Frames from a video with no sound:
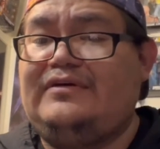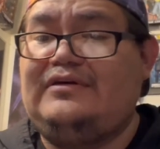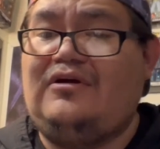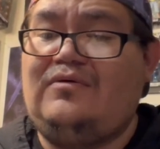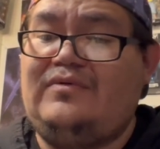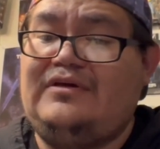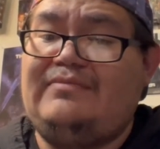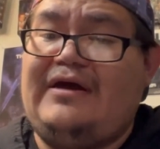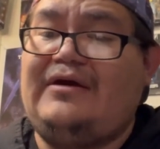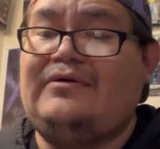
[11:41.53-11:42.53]
are we
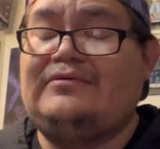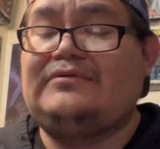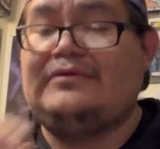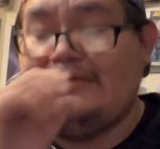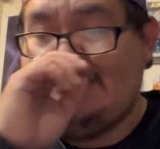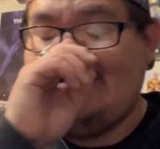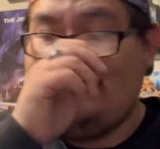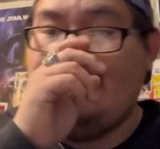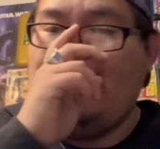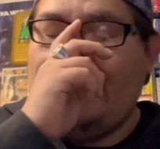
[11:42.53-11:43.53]
bound?
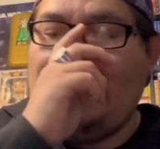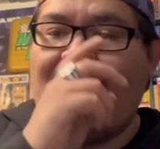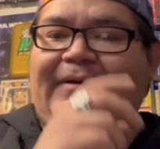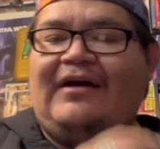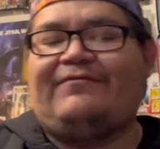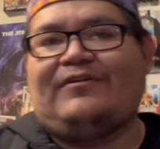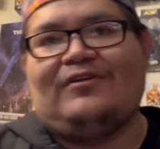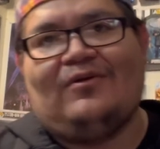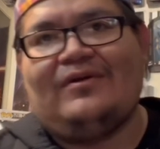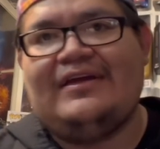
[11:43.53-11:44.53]
Not bound for
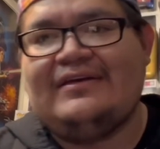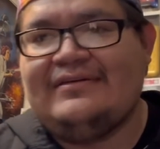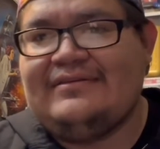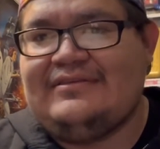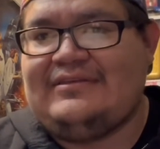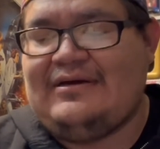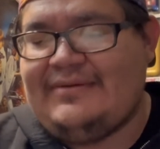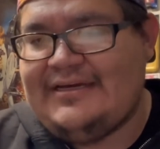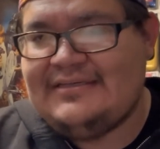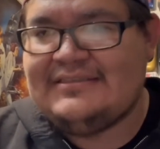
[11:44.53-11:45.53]
glory,
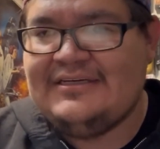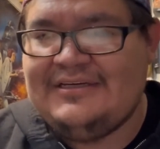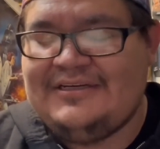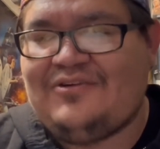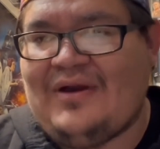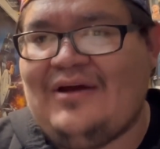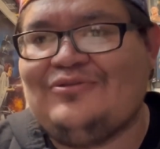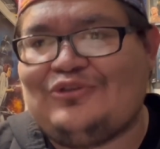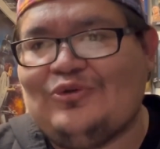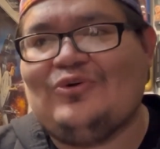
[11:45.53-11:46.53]
dumbass. Crown
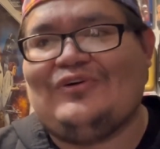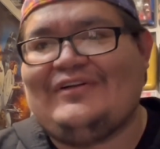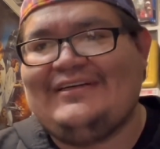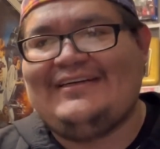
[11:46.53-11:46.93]
Jewel.